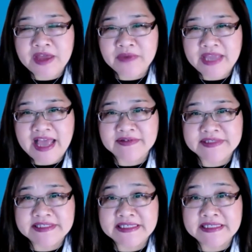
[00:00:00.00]
we have
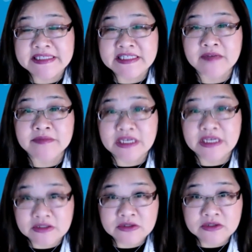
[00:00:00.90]
seen some
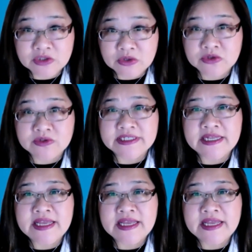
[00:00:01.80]
young children